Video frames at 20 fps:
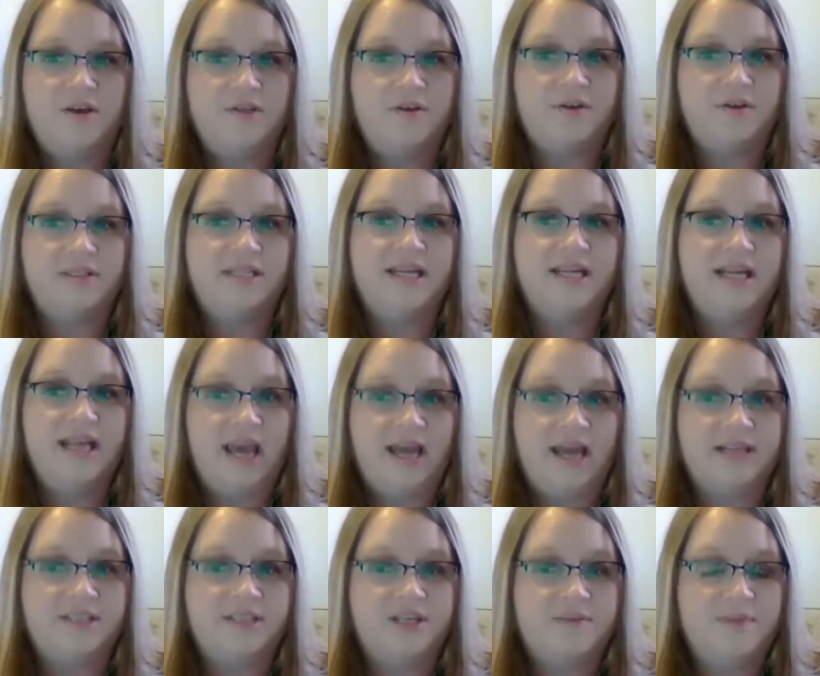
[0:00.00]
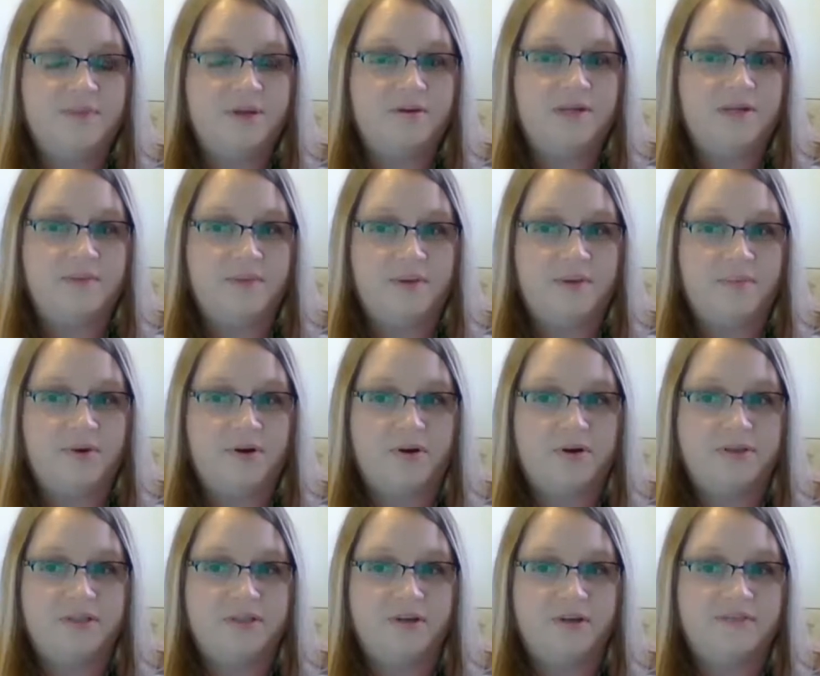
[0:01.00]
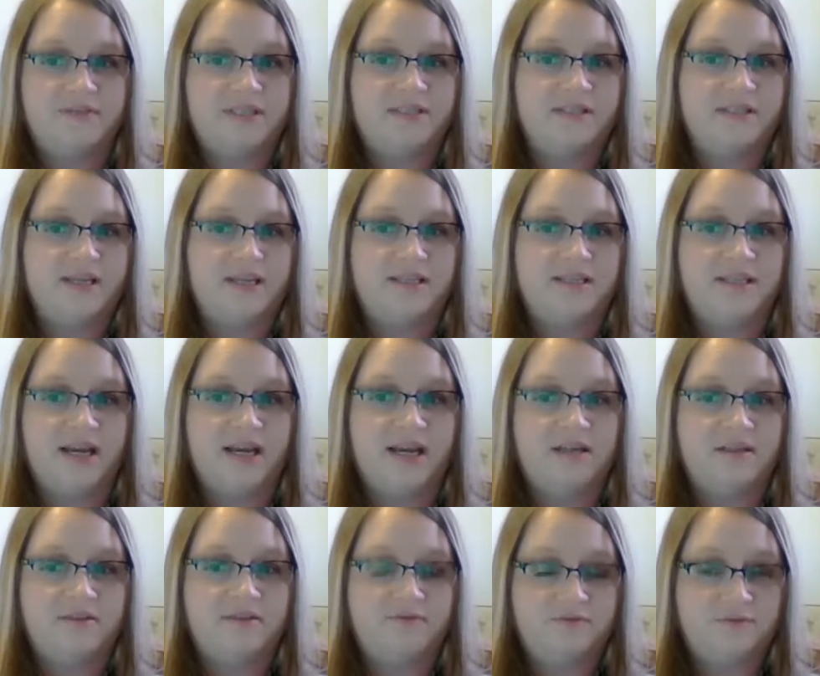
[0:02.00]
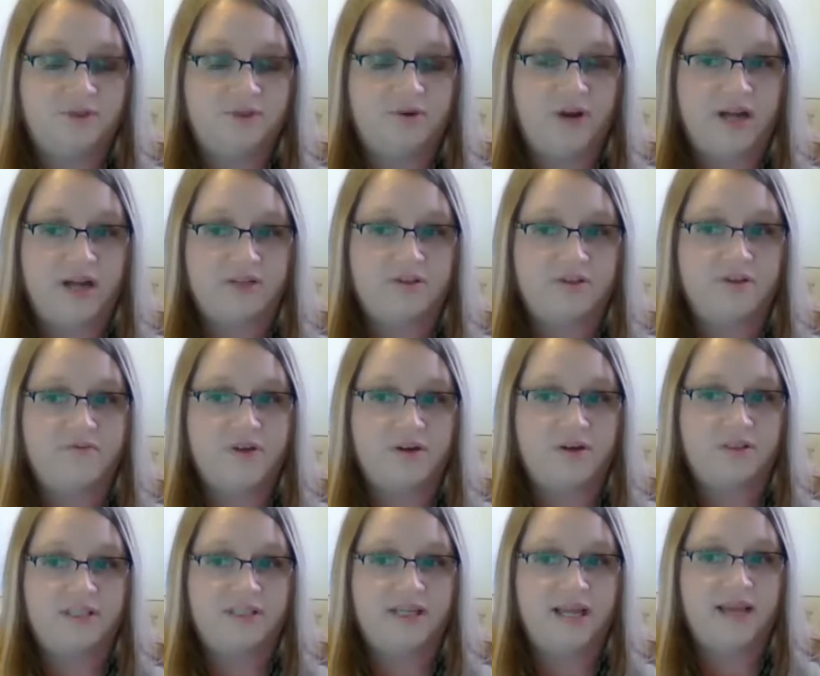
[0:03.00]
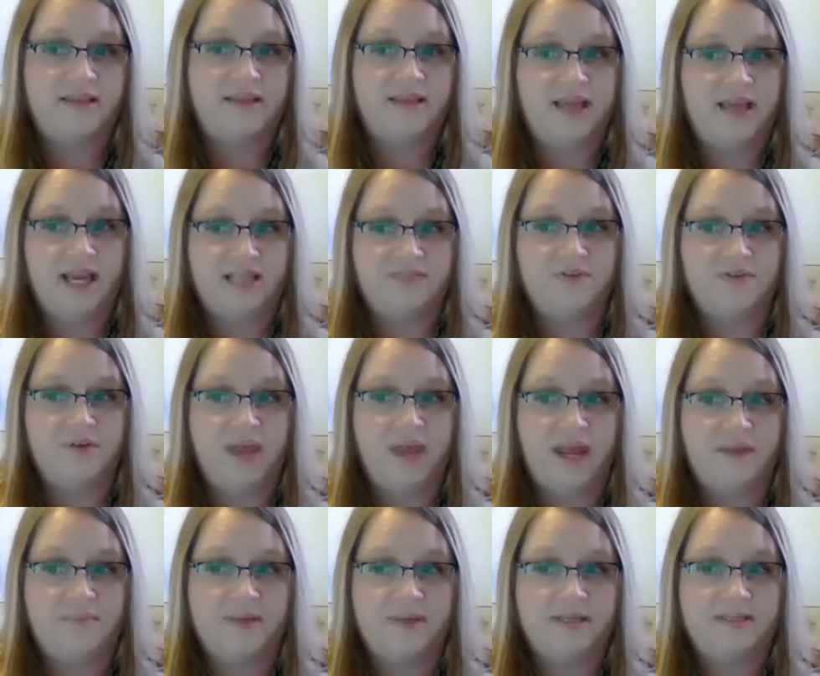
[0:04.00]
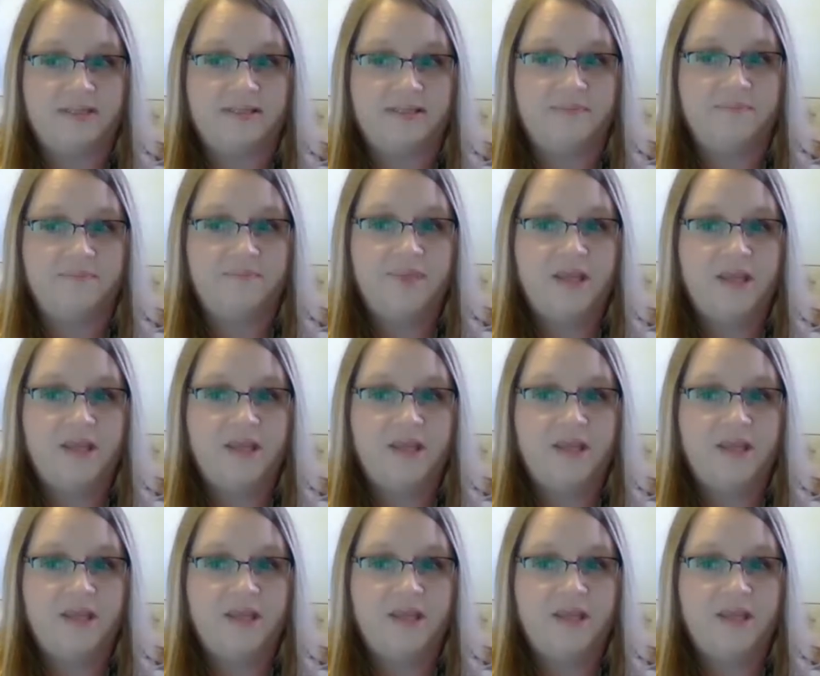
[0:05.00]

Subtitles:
there is an engaged community member who serves as the executive director of nursing at the Gainesville campus.